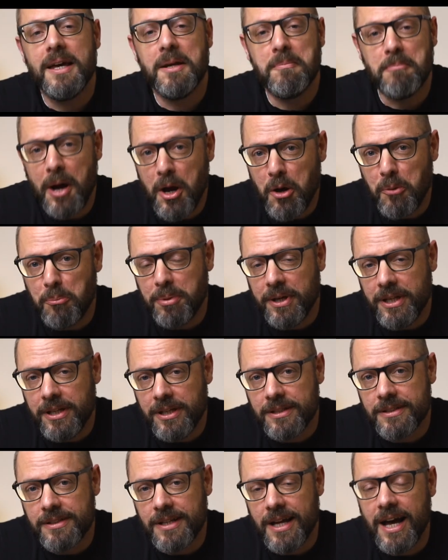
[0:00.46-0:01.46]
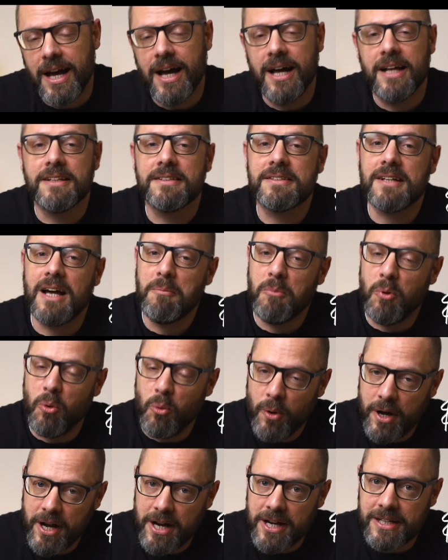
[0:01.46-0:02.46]
in my opinion, and I'm
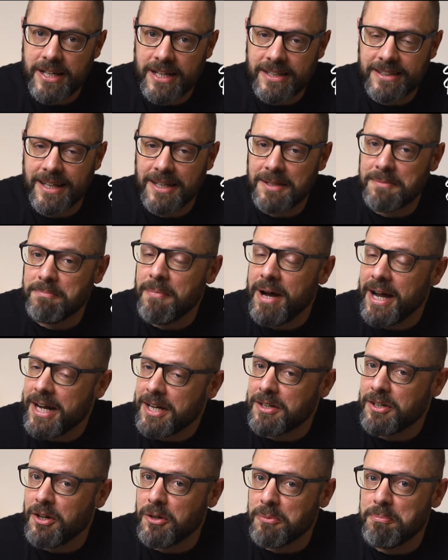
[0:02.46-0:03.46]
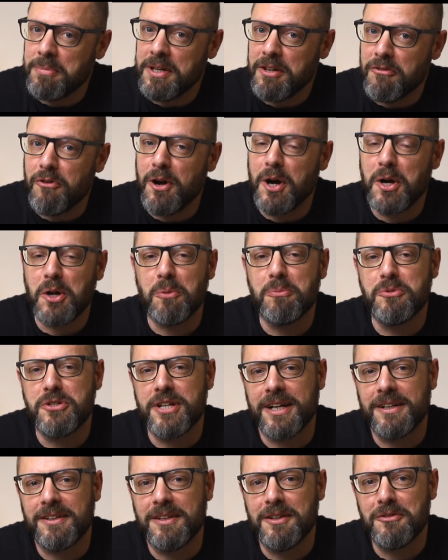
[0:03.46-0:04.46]
aware that that might not be very
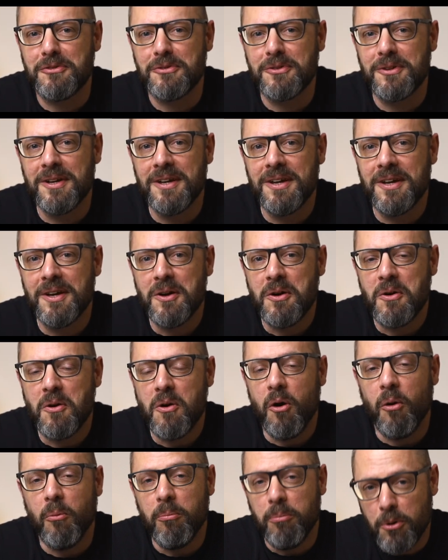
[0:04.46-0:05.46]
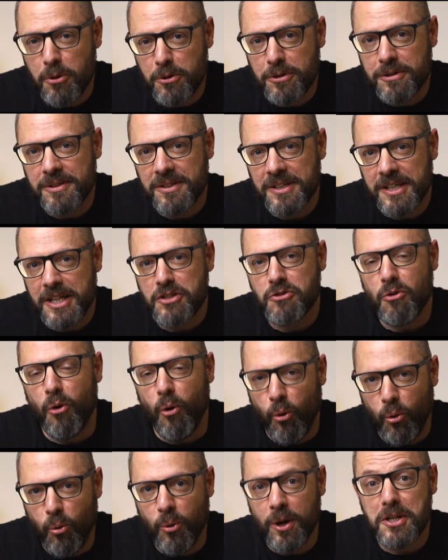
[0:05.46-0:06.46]
objective, a book is
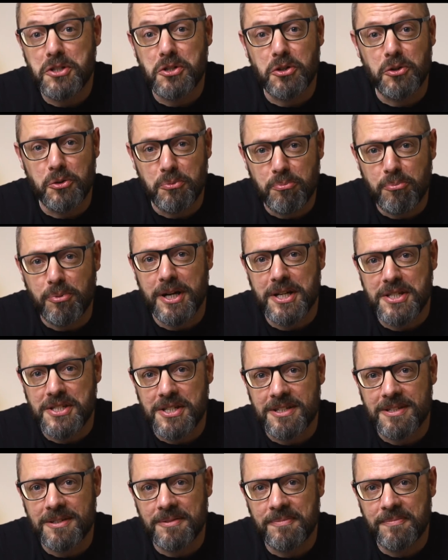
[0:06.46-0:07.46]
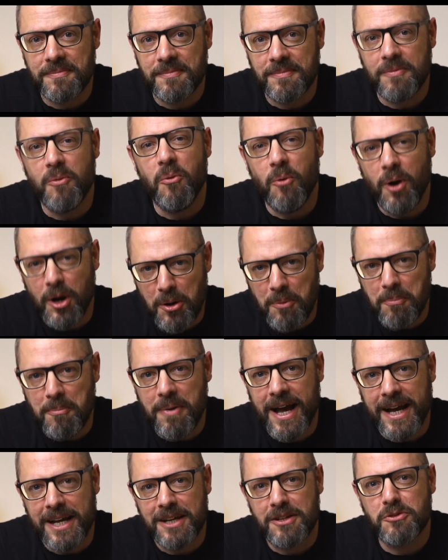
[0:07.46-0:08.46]
always a good present. Welcome
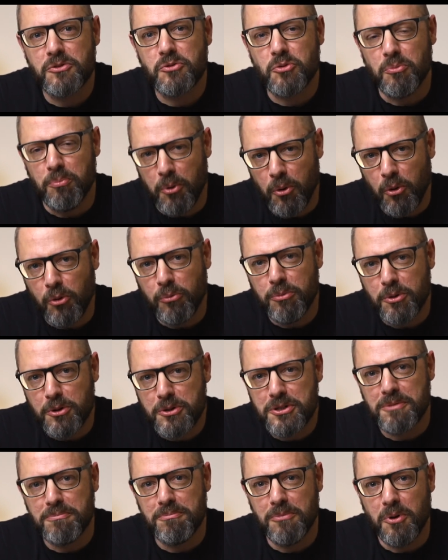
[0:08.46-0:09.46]
back to Bold Books and